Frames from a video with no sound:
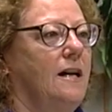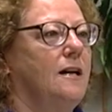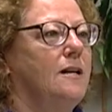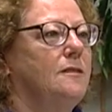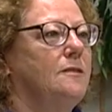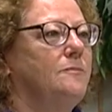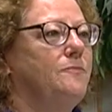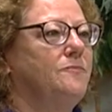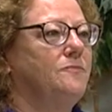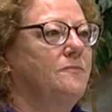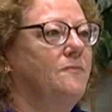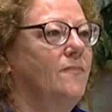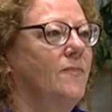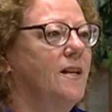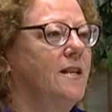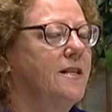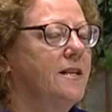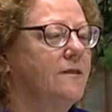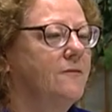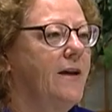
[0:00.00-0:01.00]
Um,
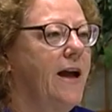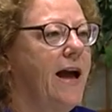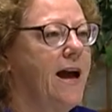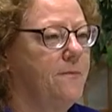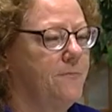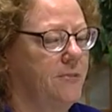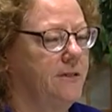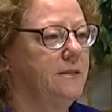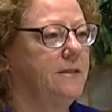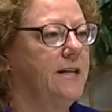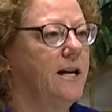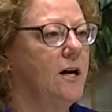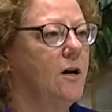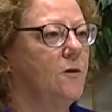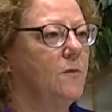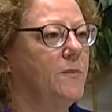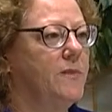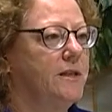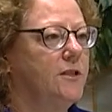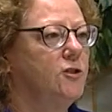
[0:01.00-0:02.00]
that have happened now,
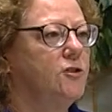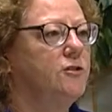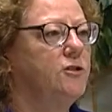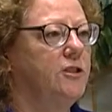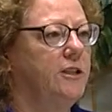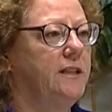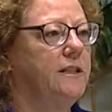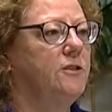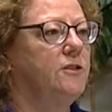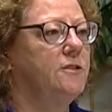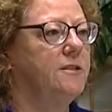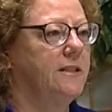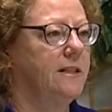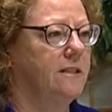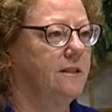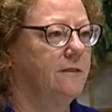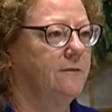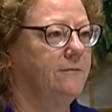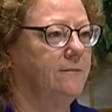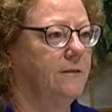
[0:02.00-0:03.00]
major changes
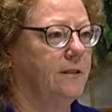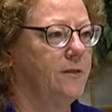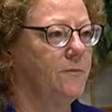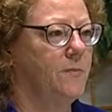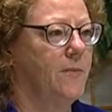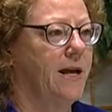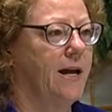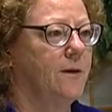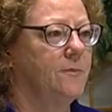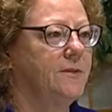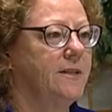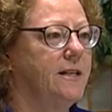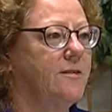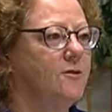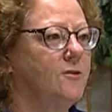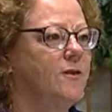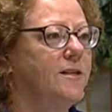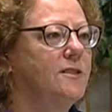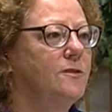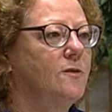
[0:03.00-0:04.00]
in the flood maps. And
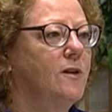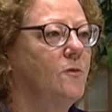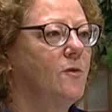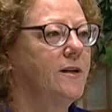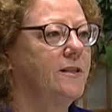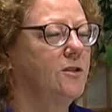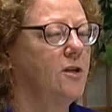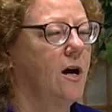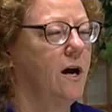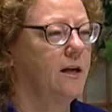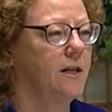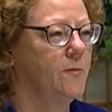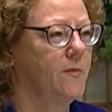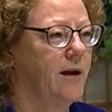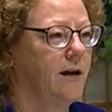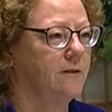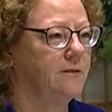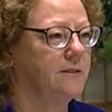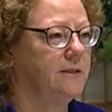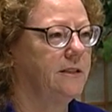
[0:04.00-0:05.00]
so that's what I want to talk
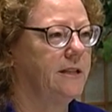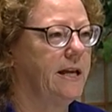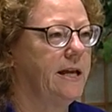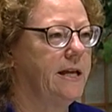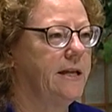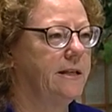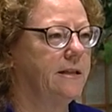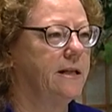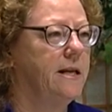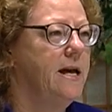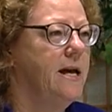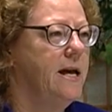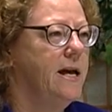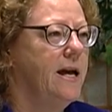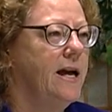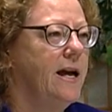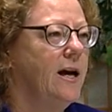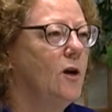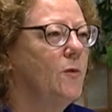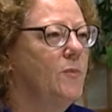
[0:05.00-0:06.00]
about today and sure.
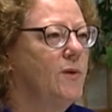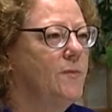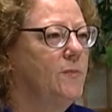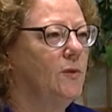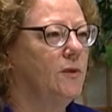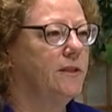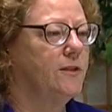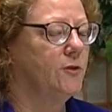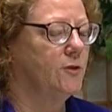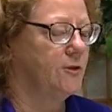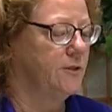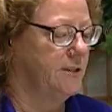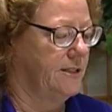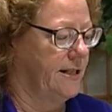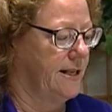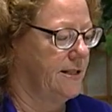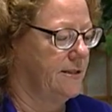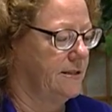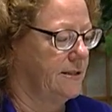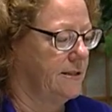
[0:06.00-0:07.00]
help people
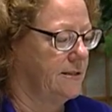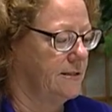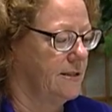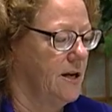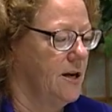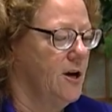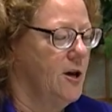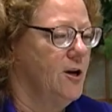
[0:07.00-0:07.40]
understand this.